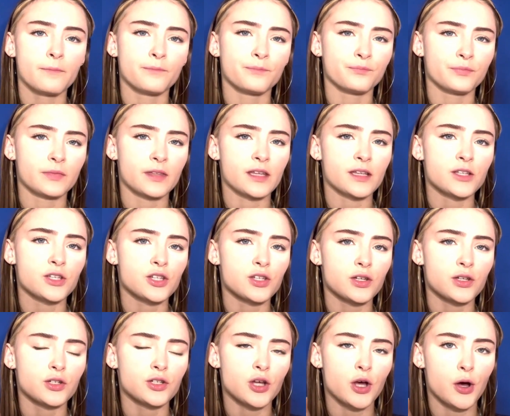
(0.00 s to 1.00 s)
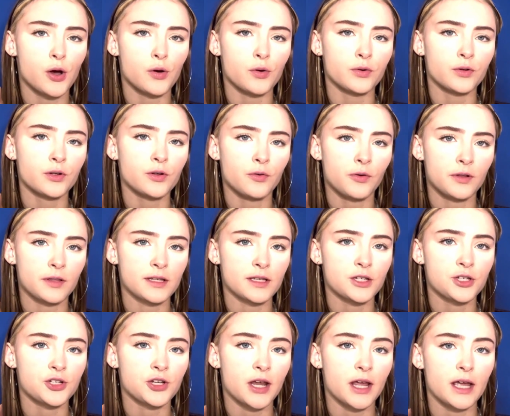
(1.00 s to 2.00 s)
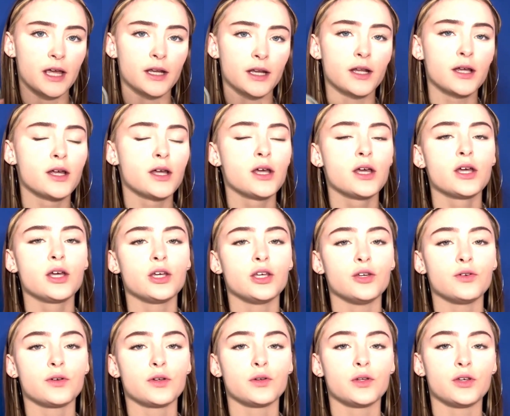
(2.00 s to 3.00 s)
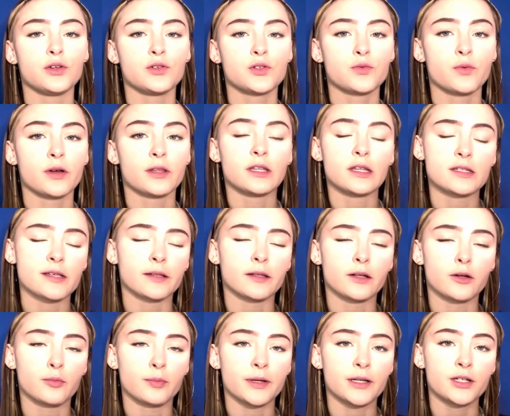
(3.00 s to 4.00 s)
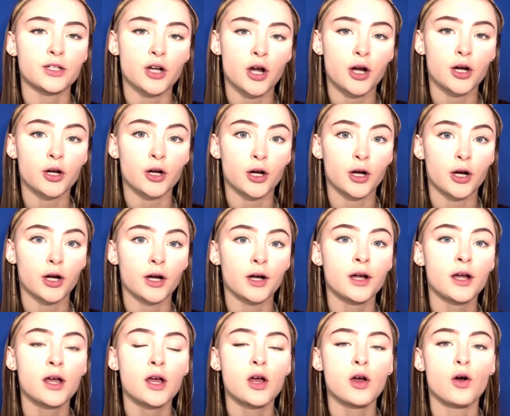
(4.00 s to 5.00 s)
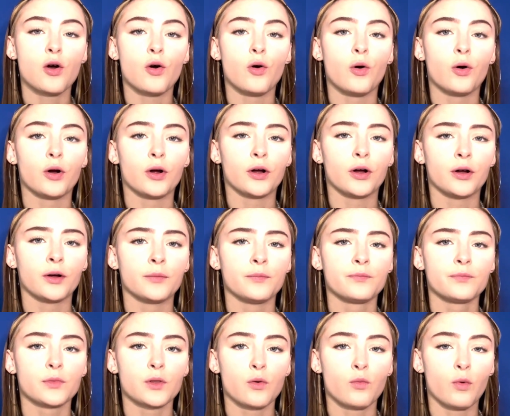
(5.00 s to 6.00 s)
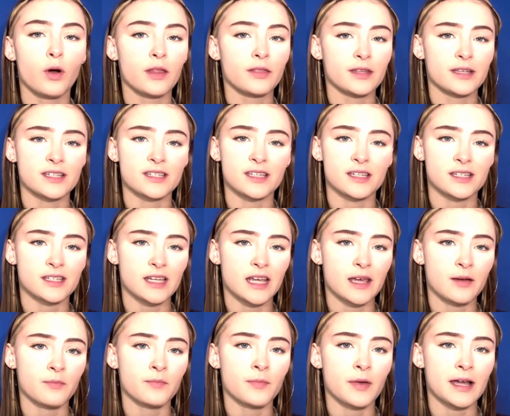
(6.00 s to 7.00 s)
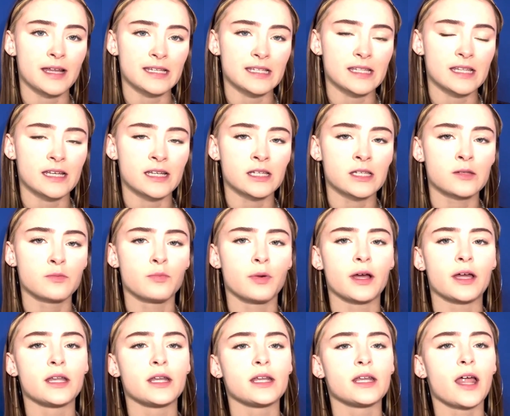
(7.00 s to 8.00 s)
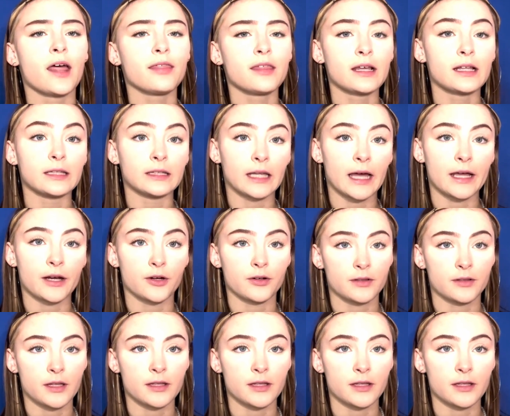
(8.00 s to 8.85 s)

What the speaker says: this tone or this shade. You can use one that's a little bit darker or one that's the same as this, but nothing lighter than